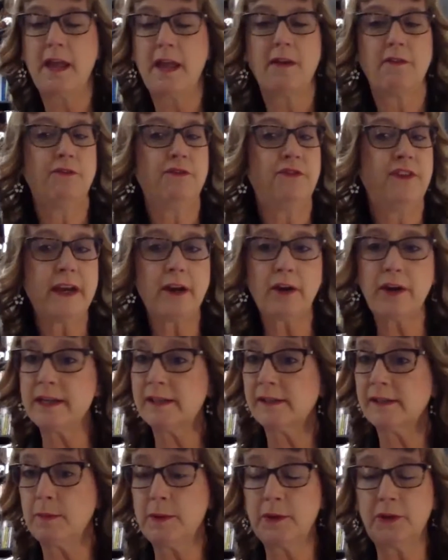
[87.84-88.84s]

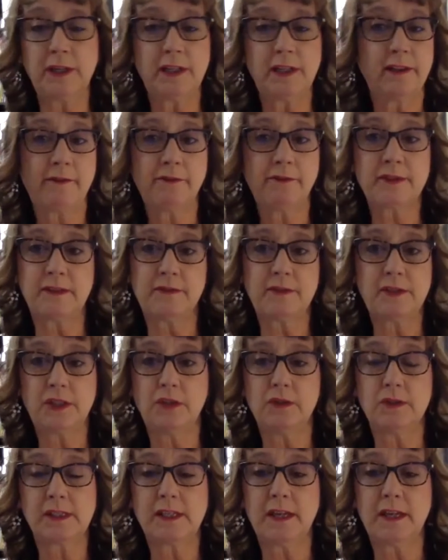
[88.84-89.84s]
Various ability levels of
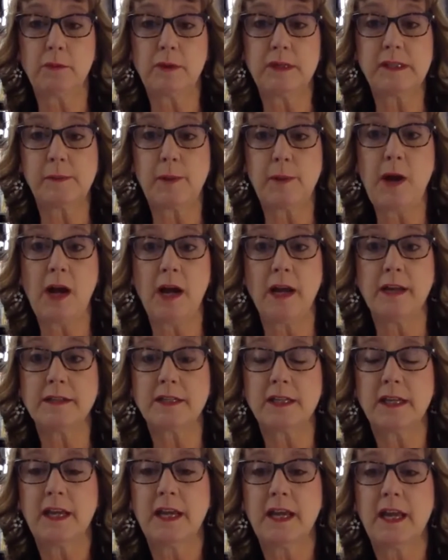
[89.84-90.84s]
students can respond.
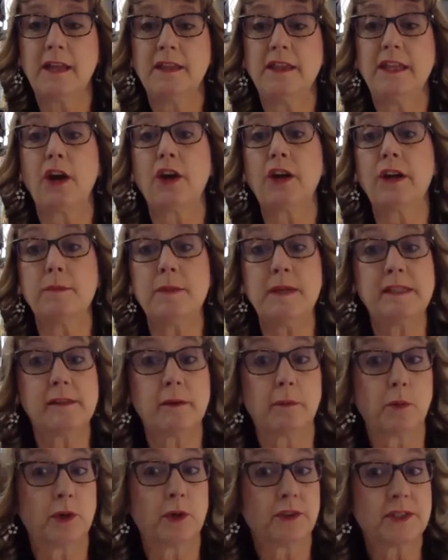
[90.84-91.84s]
There could be
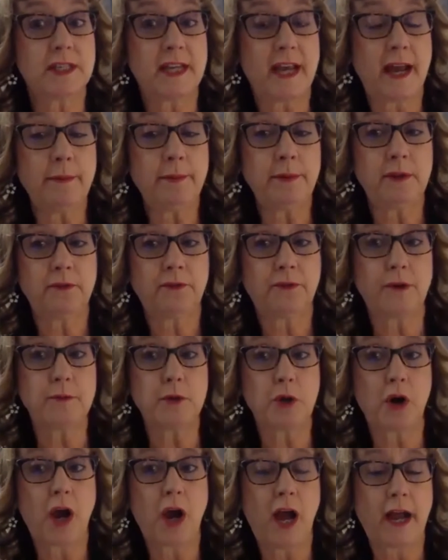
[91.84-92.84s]
some real depth from
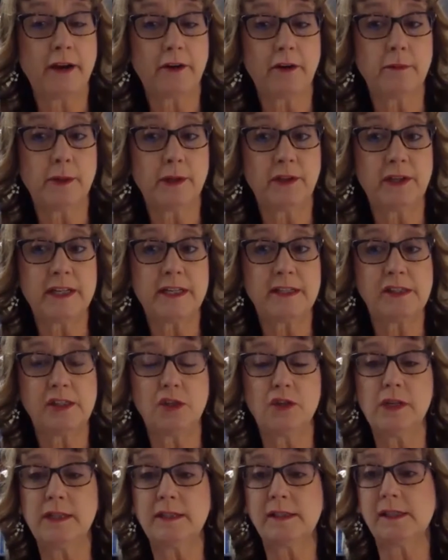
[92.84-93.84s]
your higher ability
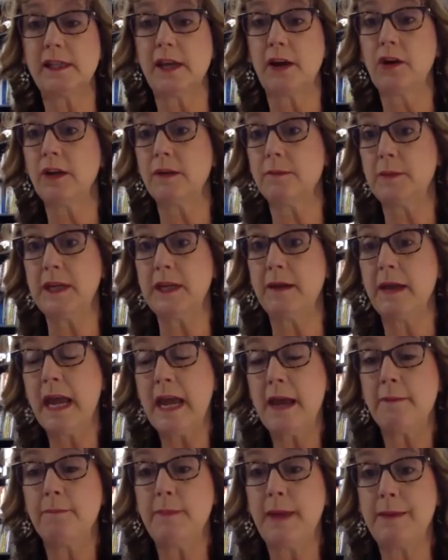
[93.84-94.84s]
students. There could be
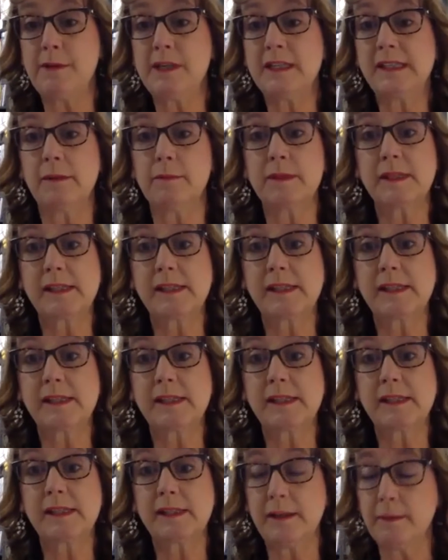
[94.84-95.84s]
maybe some
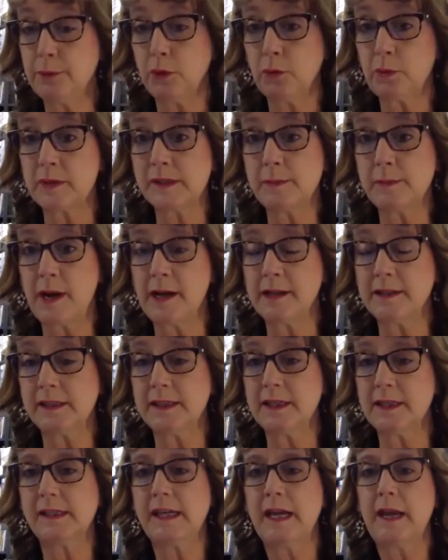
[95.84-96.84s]
simple
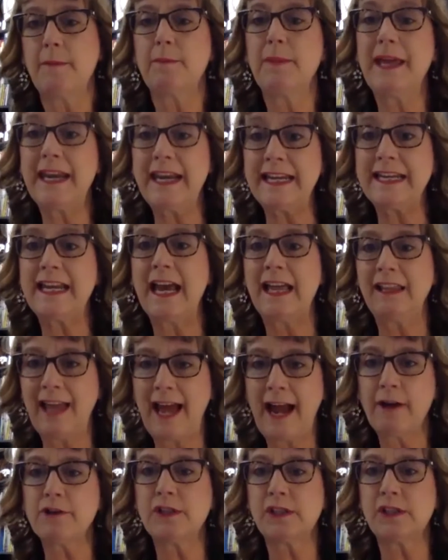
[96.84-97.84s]
responses, but it
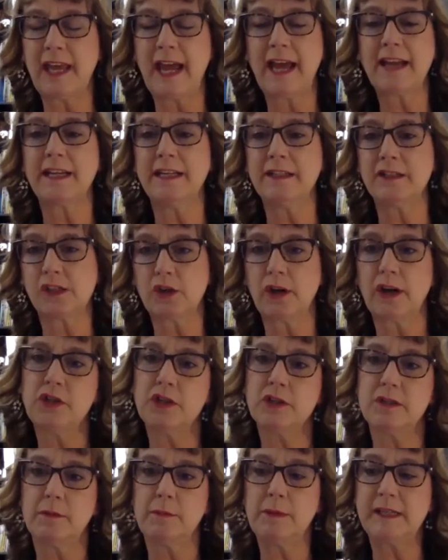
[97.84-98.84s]
allows that instruction
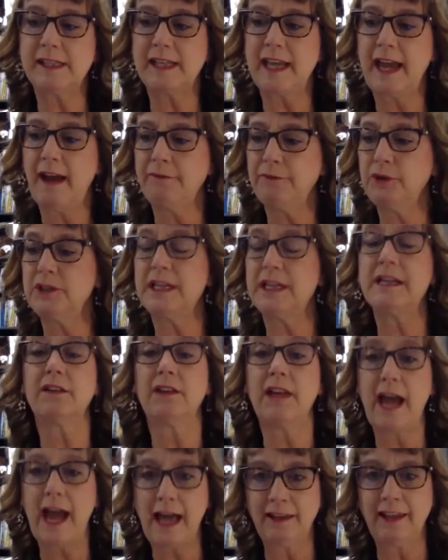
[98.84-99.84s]
to be scaffolded and it
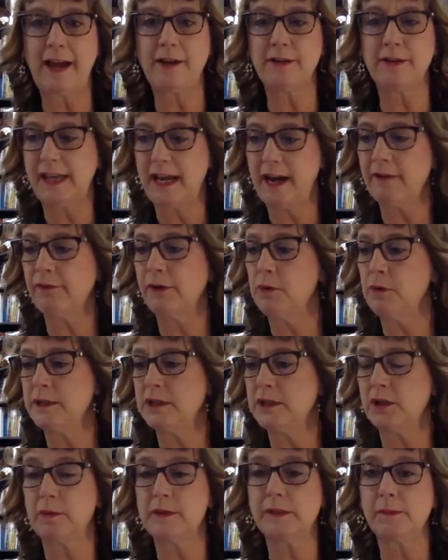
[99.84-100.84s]
allows everyone
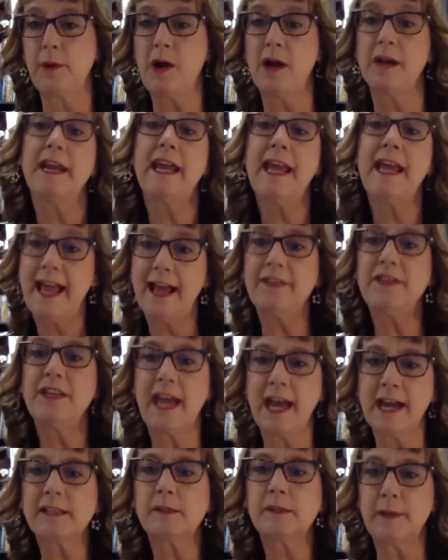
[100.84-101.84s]
to respond. And the
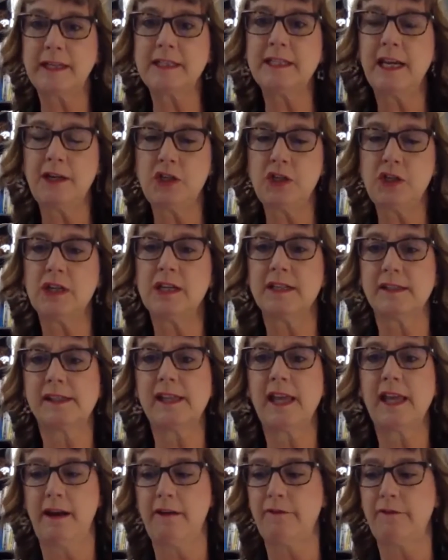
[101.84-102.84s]
expectation is
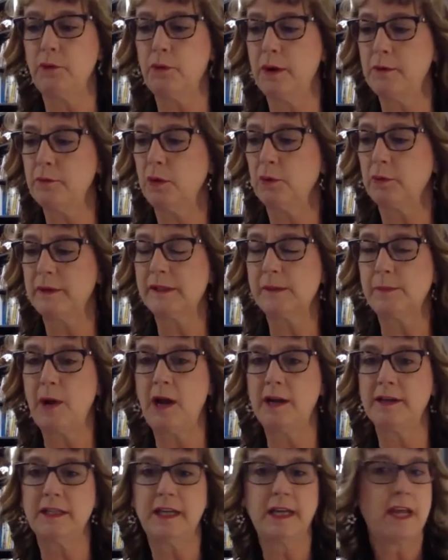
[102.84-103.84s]
that everyone will
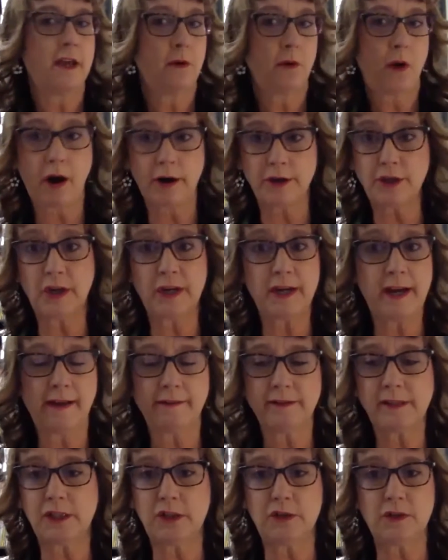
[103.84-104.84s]
respond. Are you going to
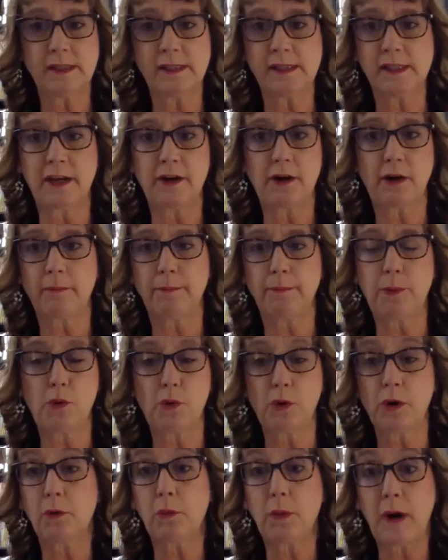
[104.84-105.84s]
have students that are
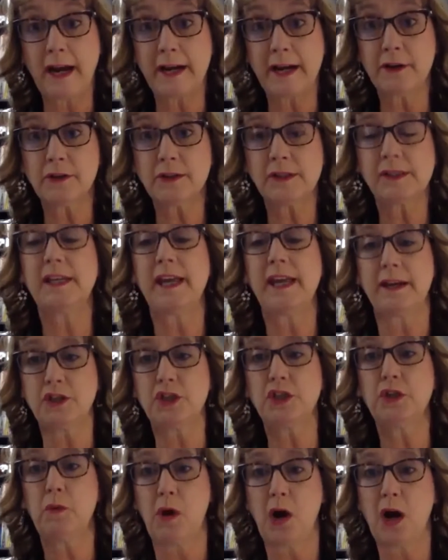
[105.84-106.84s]
poor writers?
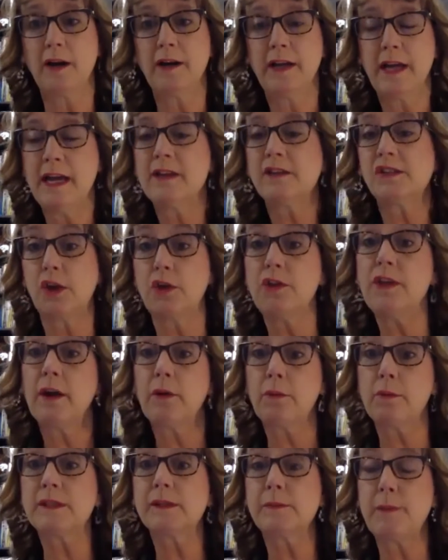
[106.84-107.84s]
Yes, you are. So
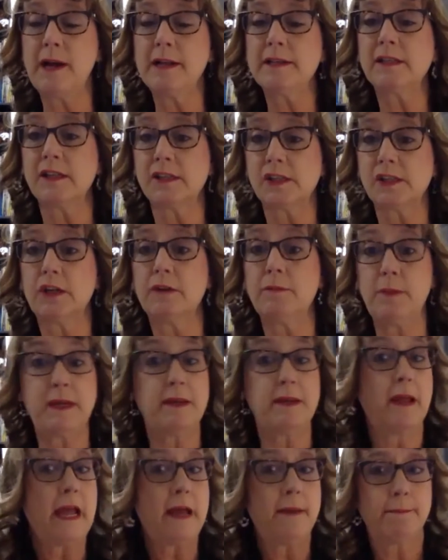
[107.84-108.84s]
their responses could
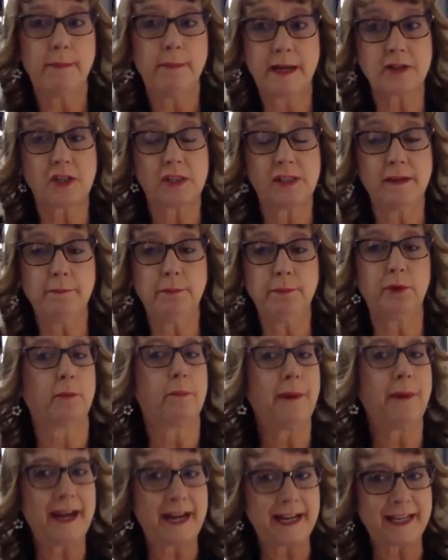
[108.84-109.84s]
be much simpler.
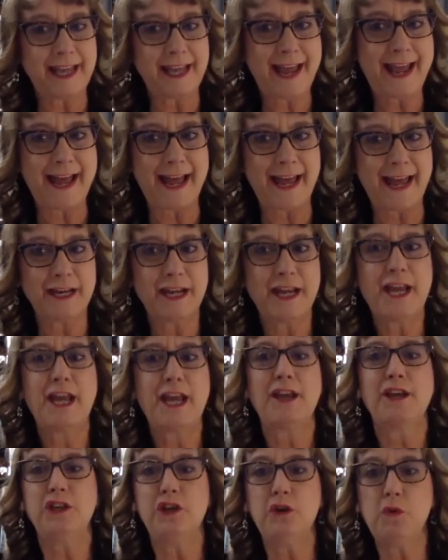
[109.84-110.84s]
But again,
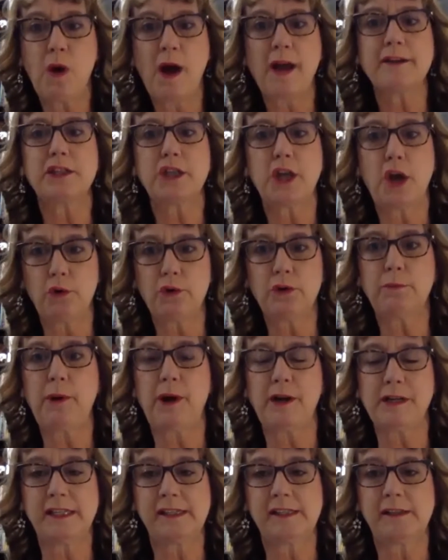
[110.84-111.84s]
you want total
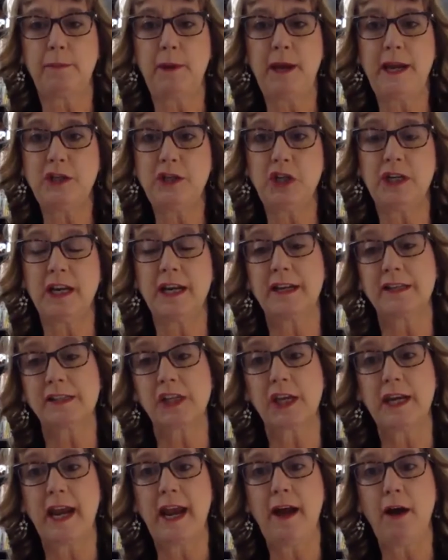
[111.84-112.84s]
participation, and it's
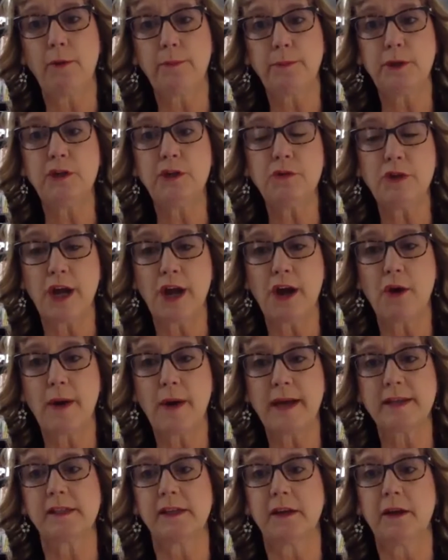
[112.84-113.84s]
going to help you know
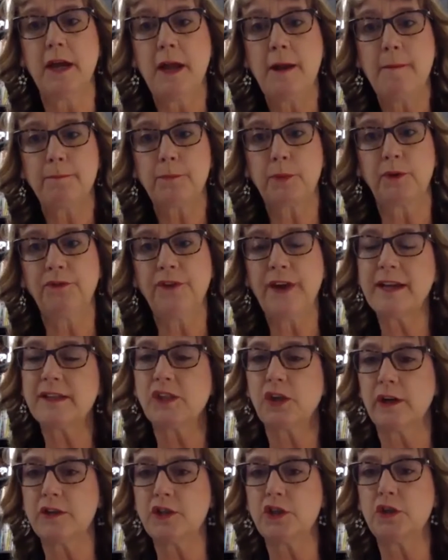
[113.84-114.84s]
as a
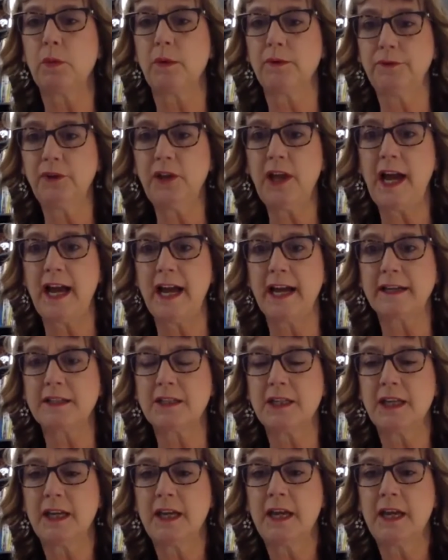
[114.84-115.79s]
professor, as you reflect,